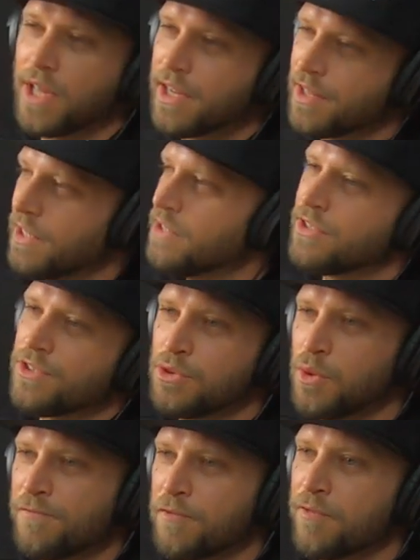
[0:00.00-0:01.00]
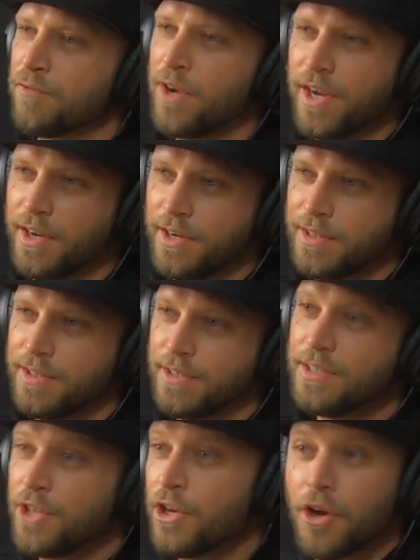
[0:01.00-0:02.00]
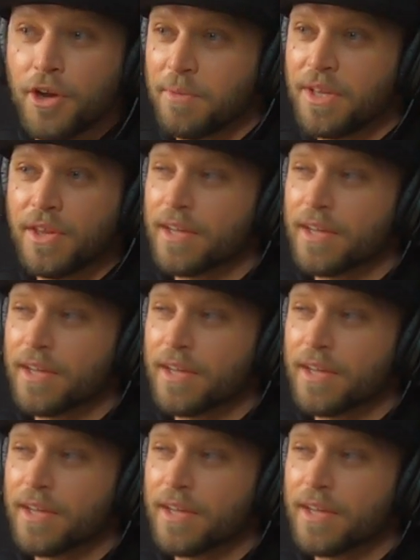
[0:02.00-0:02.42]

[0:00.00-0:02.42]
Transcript: when they can listen to it for free. Yeah, you know what I mean.